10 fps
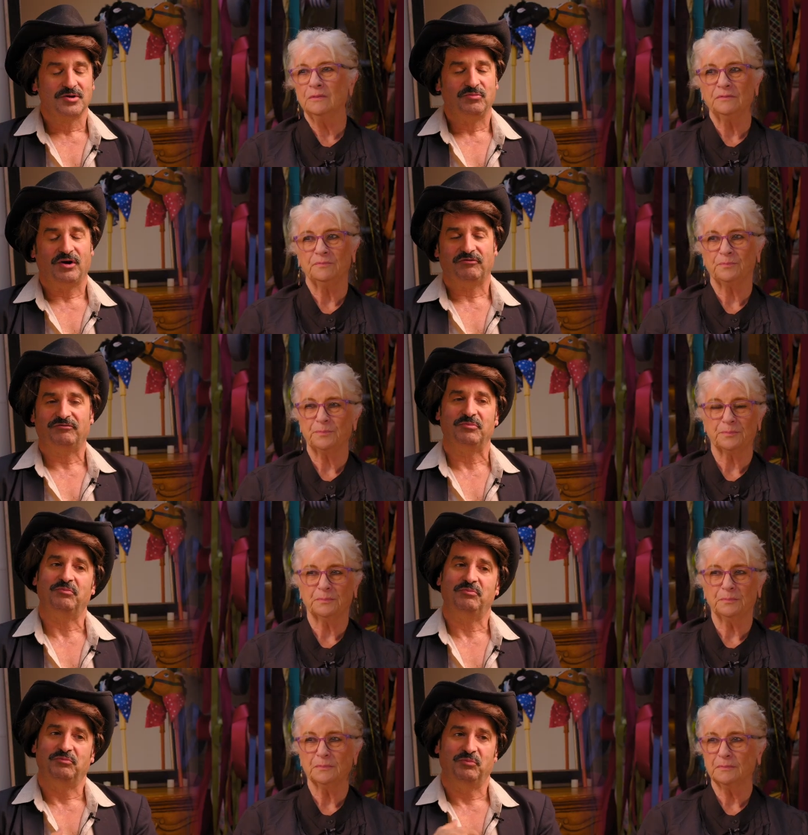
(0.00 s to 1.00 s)
Speaker 1: Well,
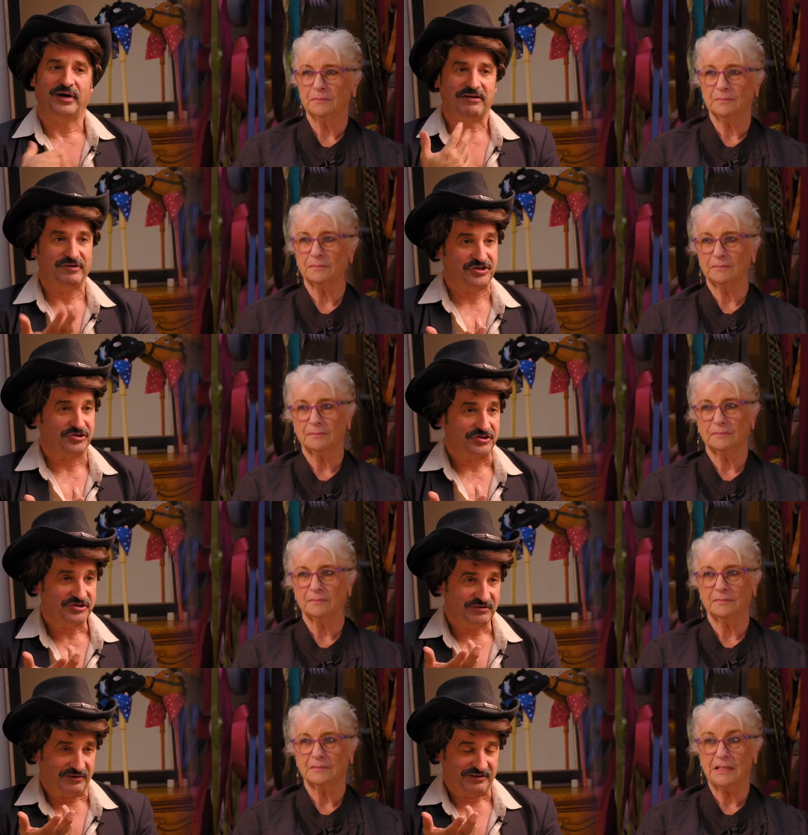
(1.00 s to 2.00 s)
from what I
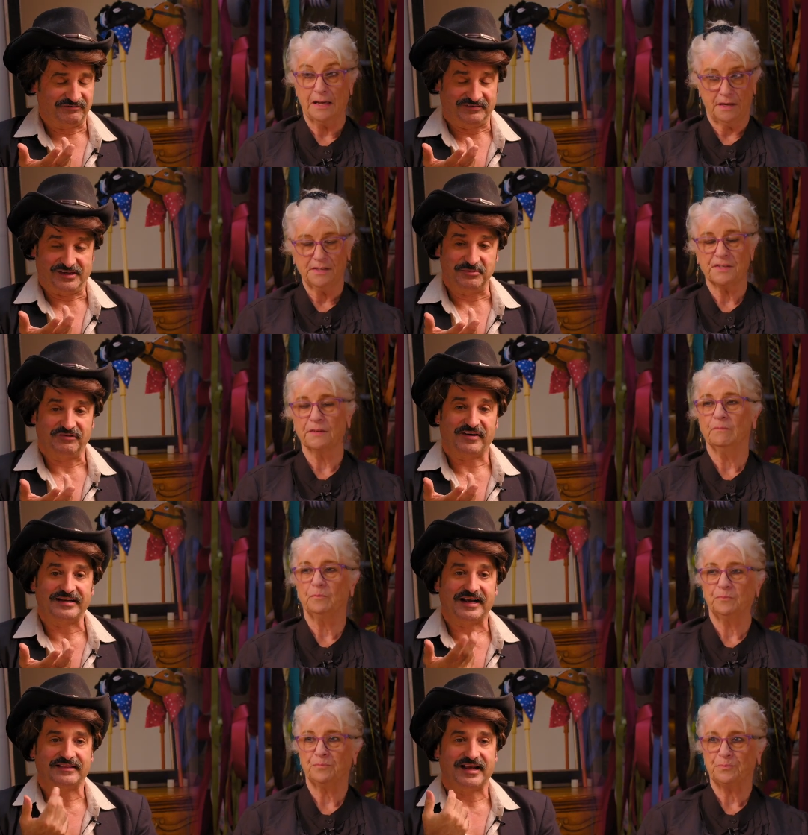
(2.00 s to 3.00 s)
researched, yes. come to
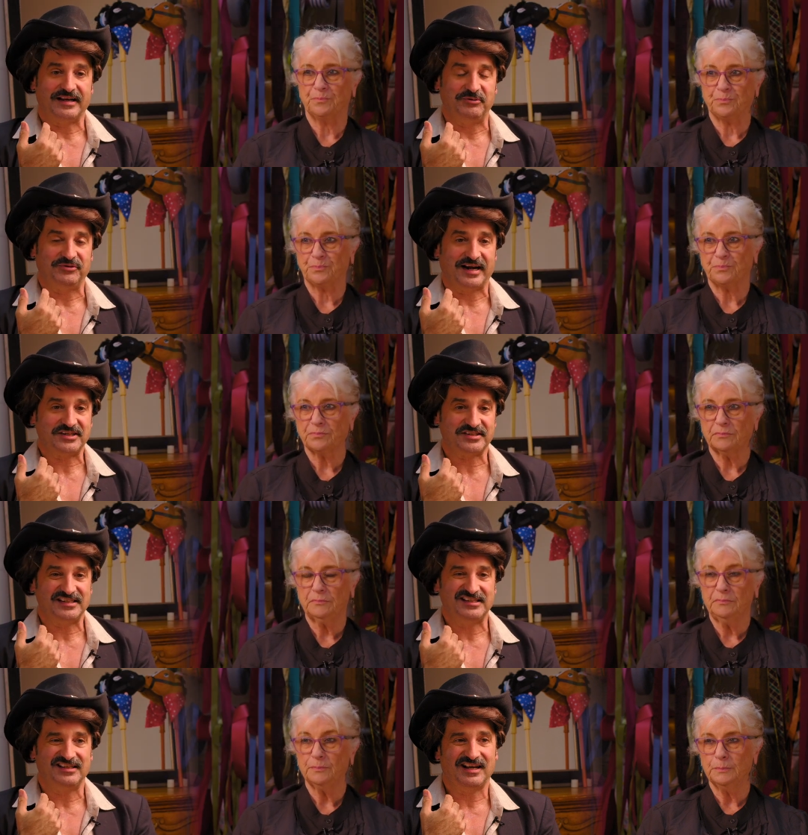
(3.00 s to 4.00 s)
find out that he was
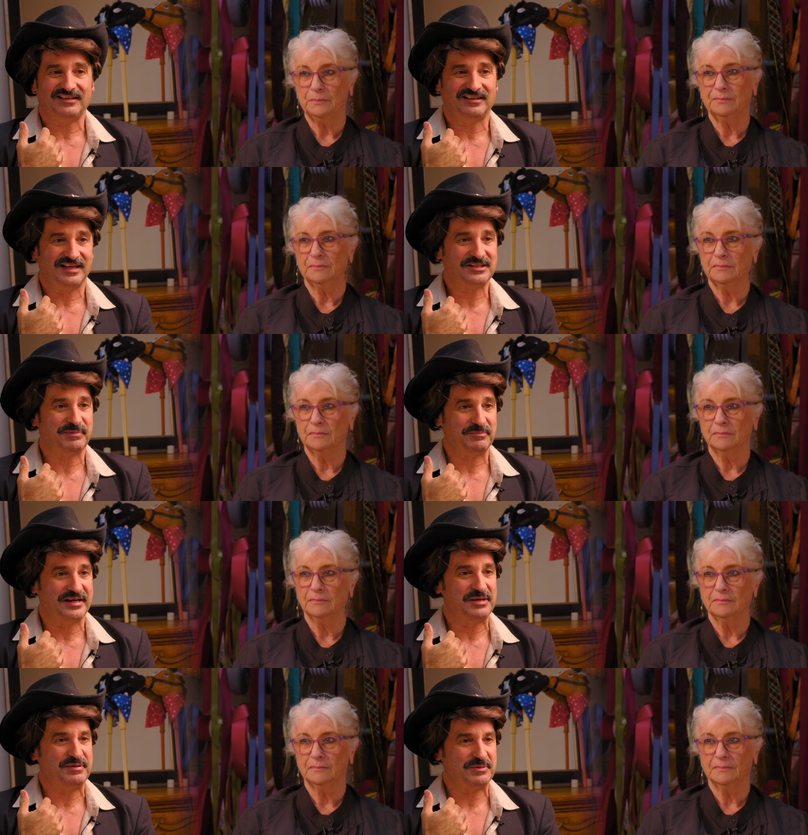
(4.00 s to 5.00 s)
actually not liked by
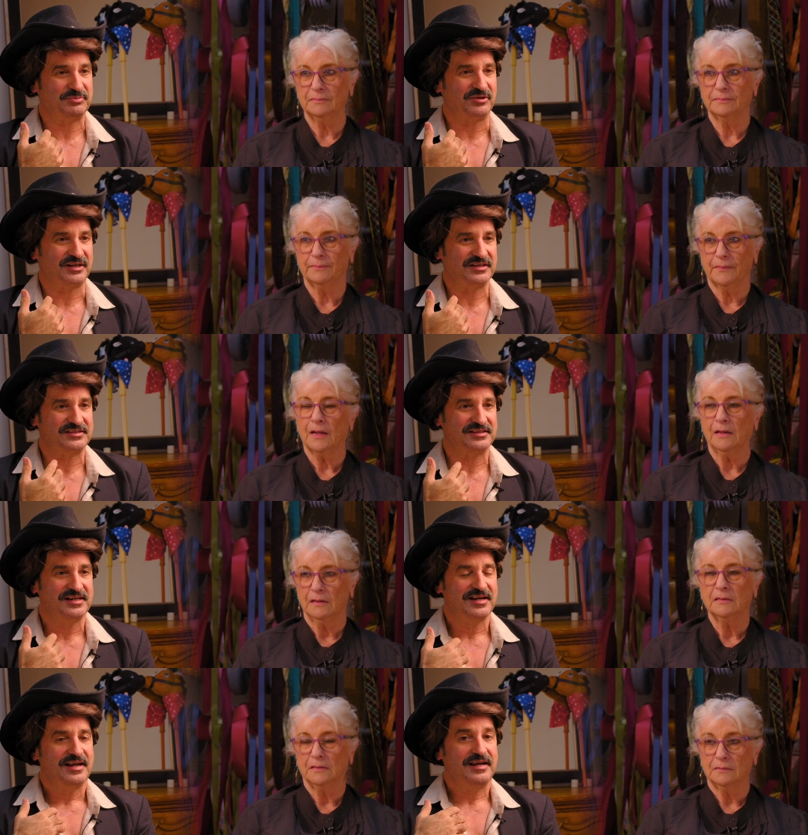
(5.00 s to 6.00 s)
many people because
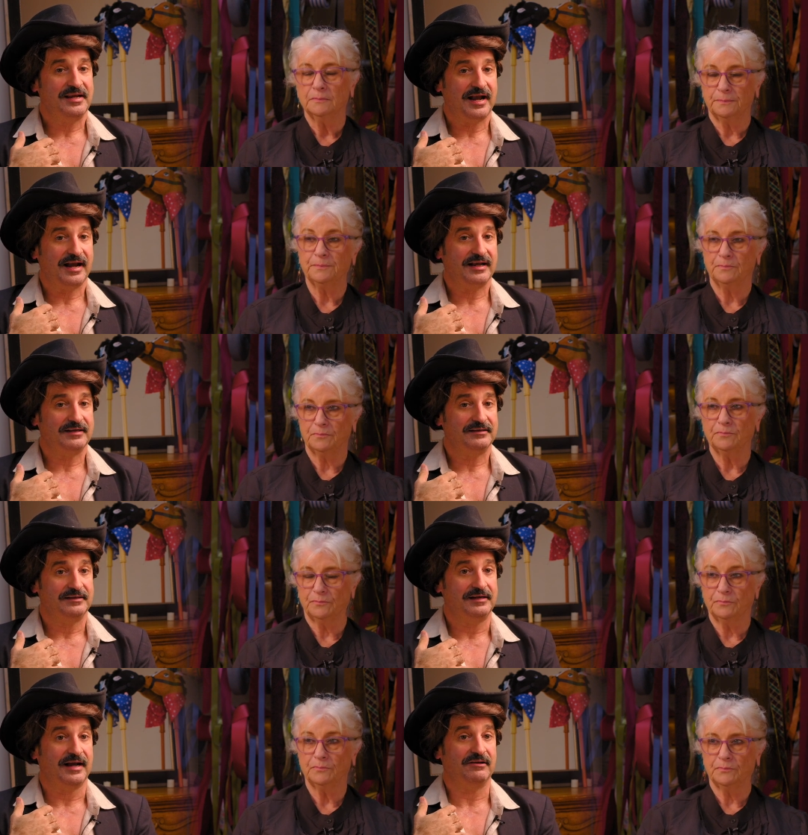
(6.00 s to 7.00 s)
he had
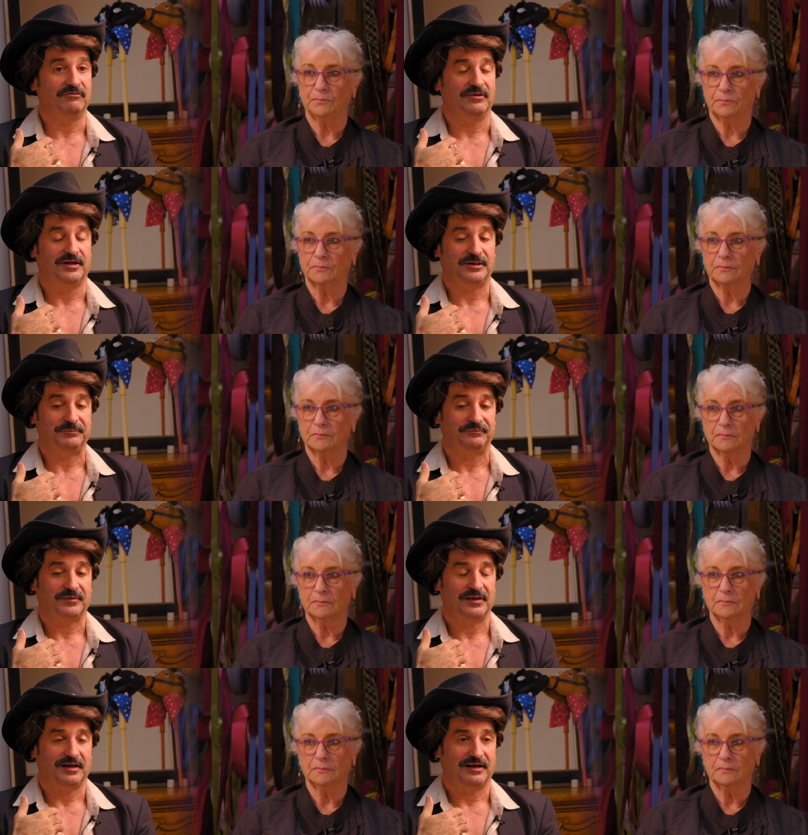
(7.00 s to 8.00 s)
he had a, um,
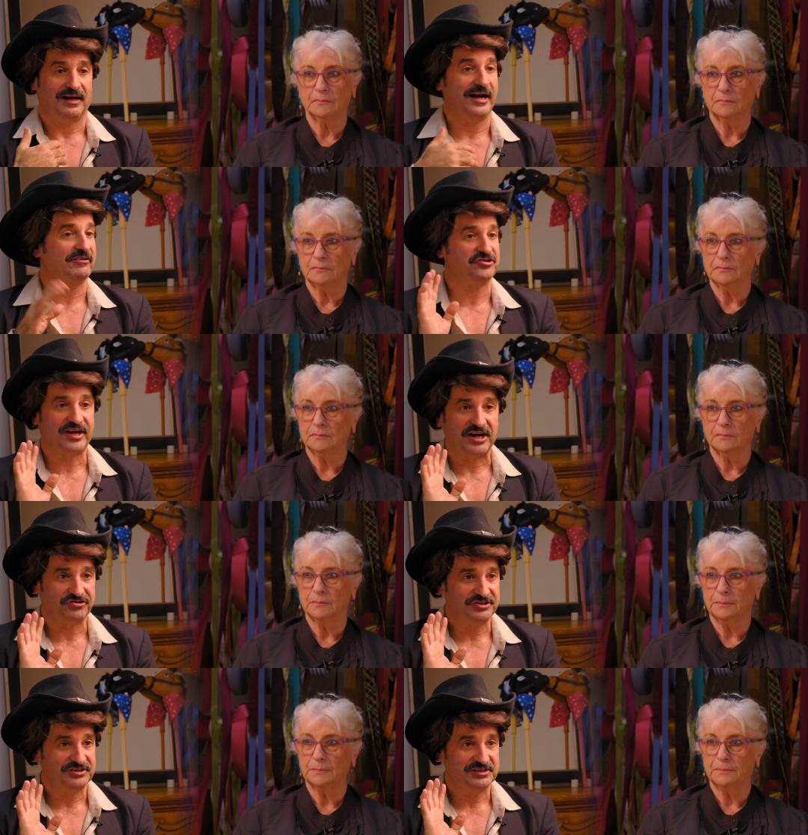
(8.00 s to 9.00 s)
a higher
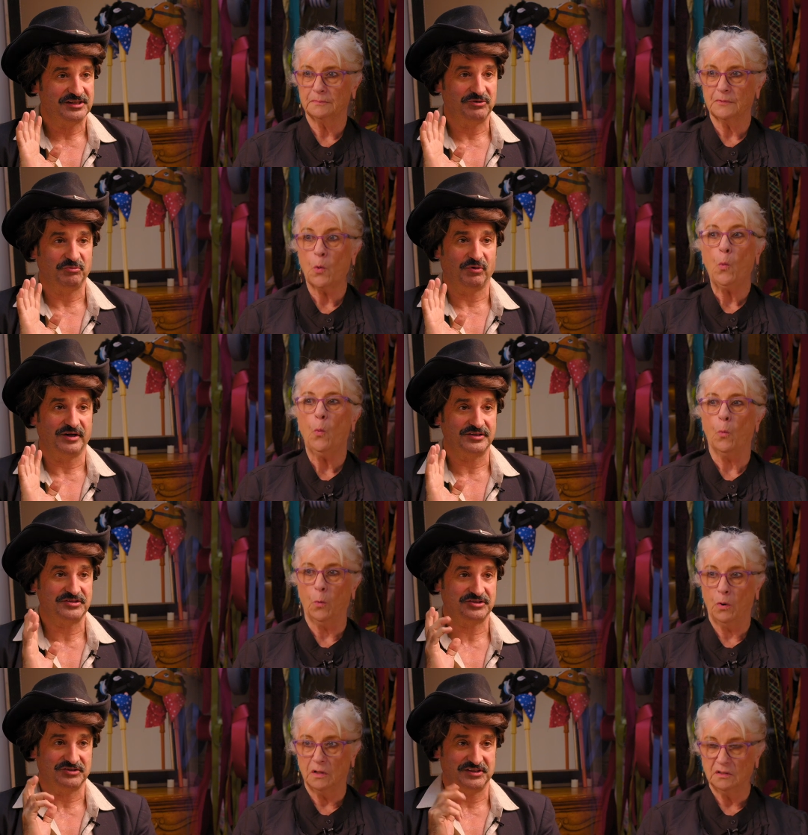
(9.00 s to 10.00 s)
education. He
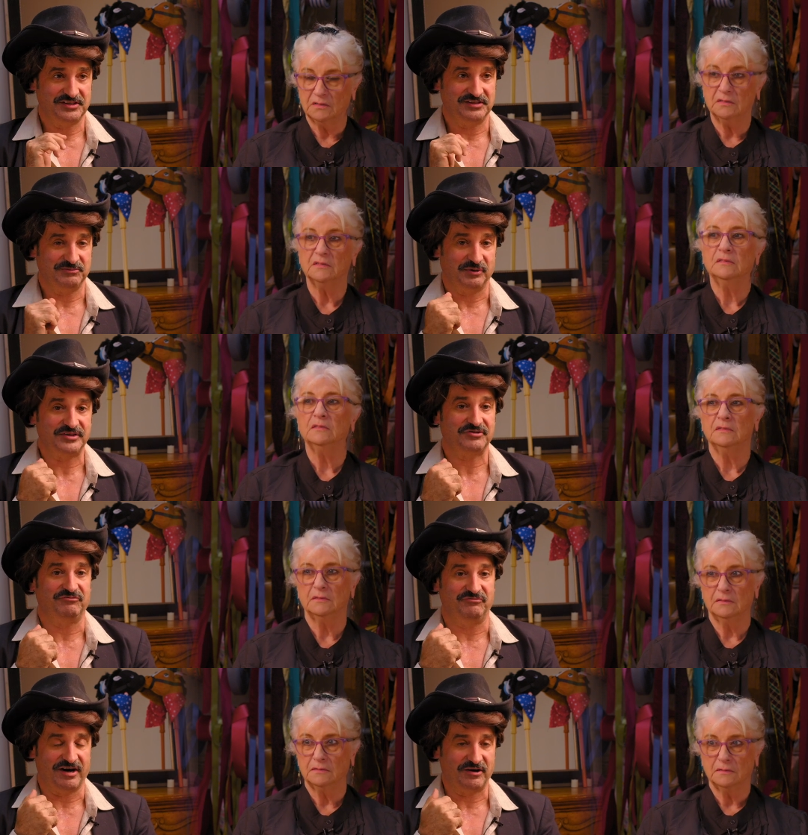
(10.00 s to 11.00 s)
was he, he was
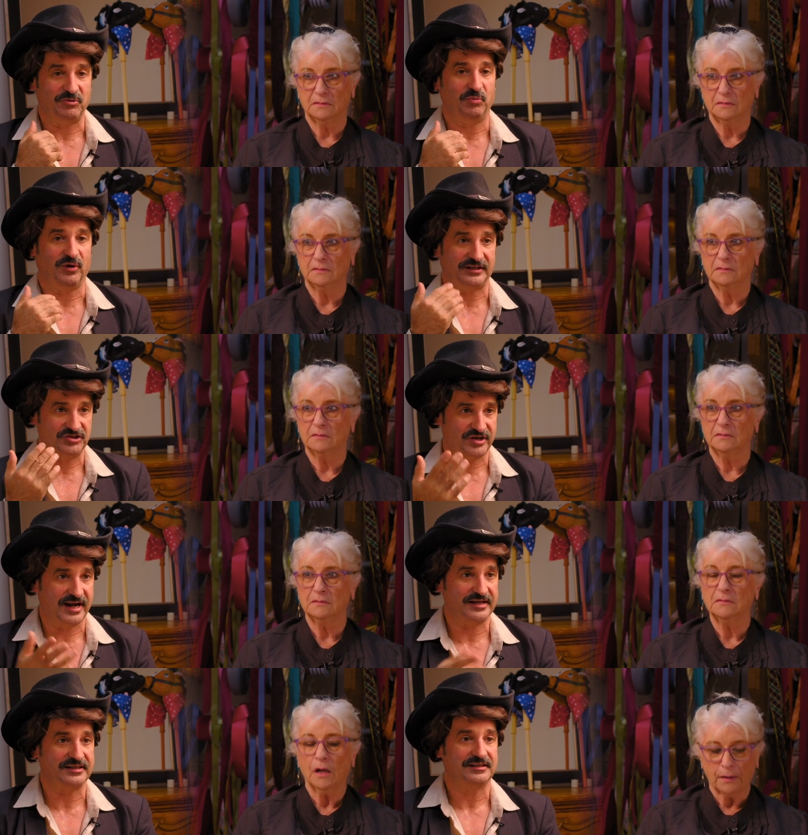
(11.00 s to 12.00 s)
very well
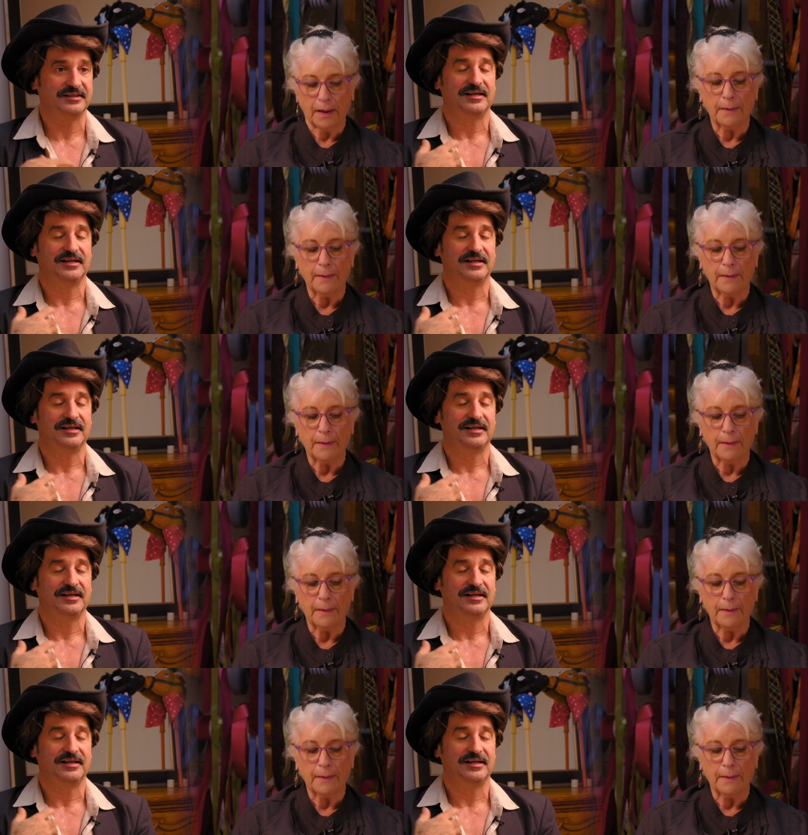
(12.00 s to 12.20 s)
educated.